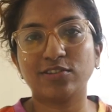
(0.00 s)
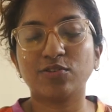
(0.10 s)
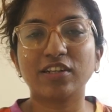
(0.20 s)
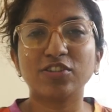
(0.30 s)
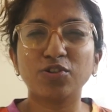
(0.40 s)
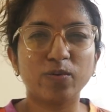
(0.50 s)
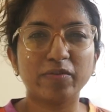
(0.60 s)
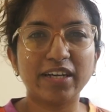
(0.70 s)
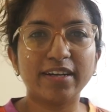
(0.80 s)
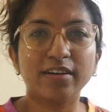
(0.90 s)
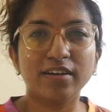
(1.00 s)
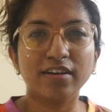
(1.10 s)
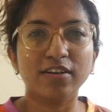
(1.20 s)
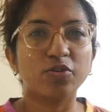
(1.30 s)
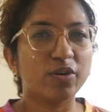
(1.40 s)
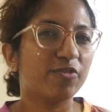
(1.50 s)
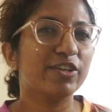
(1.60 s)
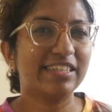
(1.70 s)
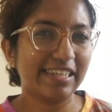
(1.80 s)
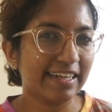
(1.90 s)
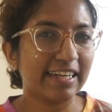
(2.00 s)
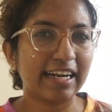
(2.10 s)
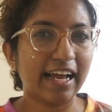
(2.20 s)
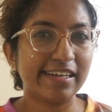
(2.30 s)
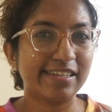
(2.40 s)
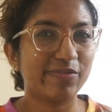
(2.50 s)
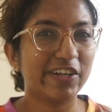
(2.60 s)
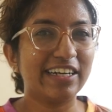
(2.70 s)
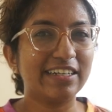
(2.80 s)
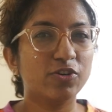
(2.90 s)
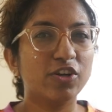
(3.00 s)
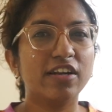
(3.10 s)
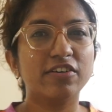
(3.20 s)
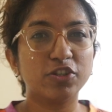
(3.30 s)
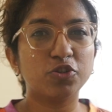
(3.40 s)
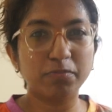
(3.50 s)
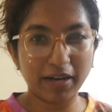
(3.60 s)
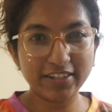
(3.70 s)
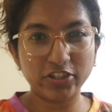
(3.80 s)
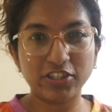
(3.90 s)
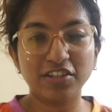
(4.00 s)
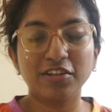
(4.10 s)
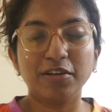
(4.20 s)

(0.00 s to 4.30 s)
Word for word: So there's no way going for this little class we're really going to learn too much.